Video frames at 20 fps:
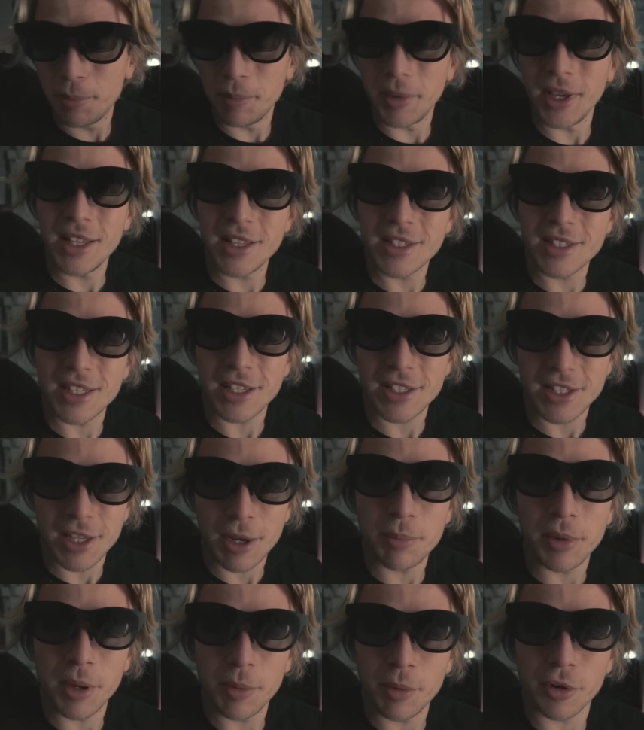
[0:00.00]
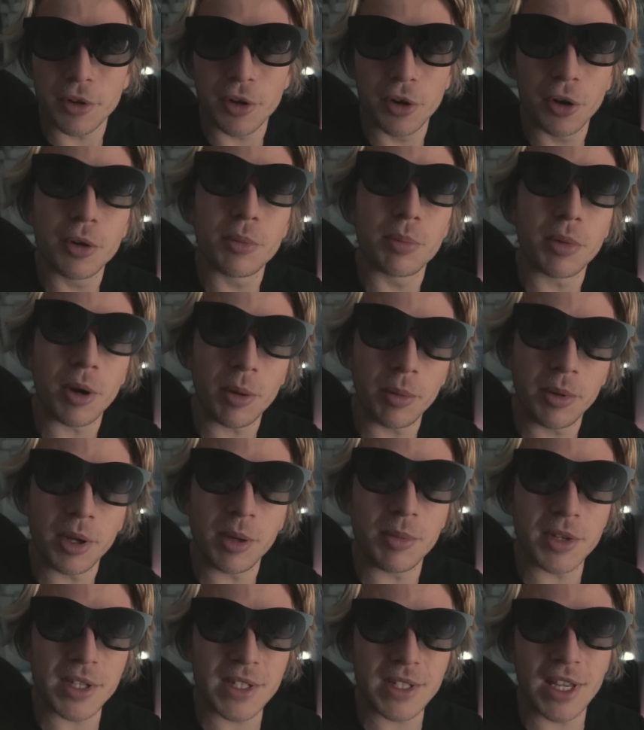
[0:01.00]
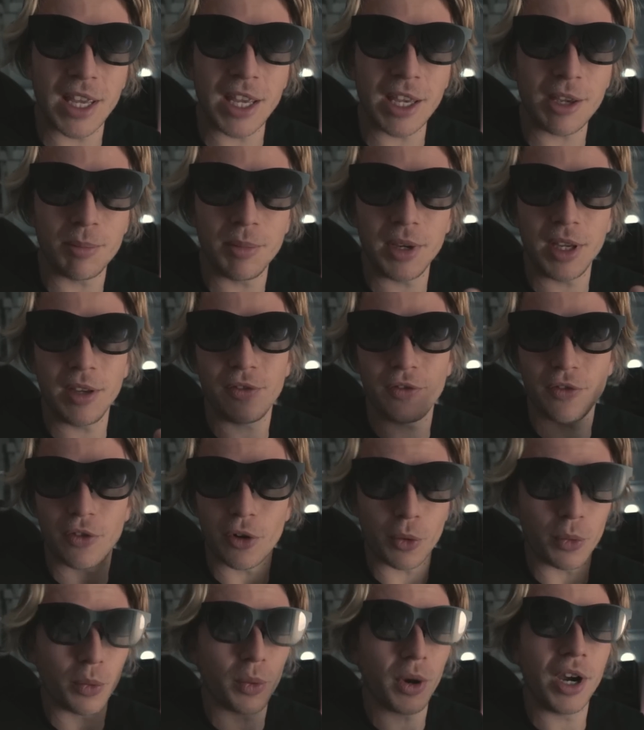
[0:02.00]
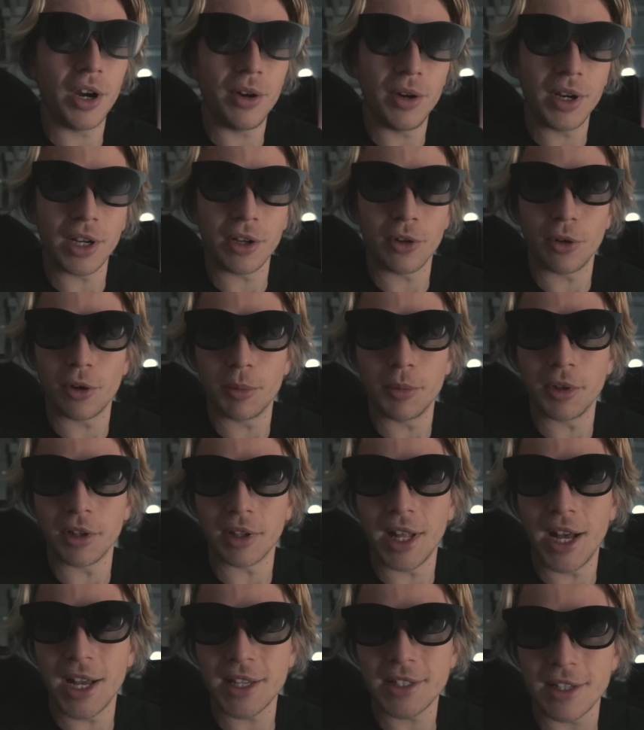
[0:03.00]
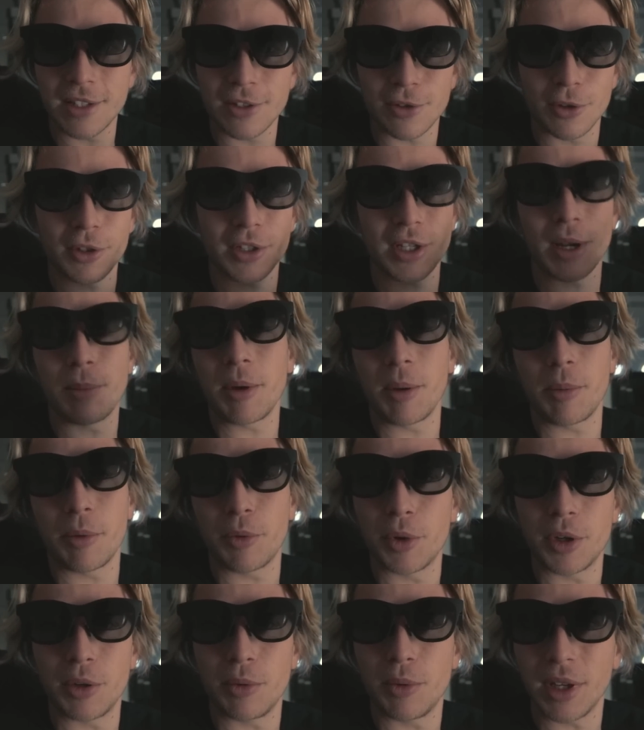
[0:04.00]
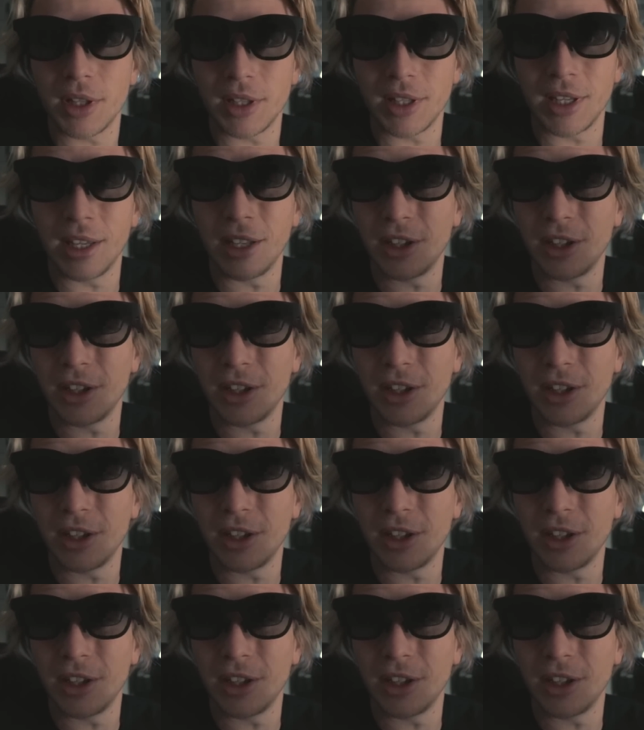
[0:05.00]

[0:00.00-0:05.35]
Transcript: means that some people could probably mistake me for wearing normal glasses, or some people wouldn't really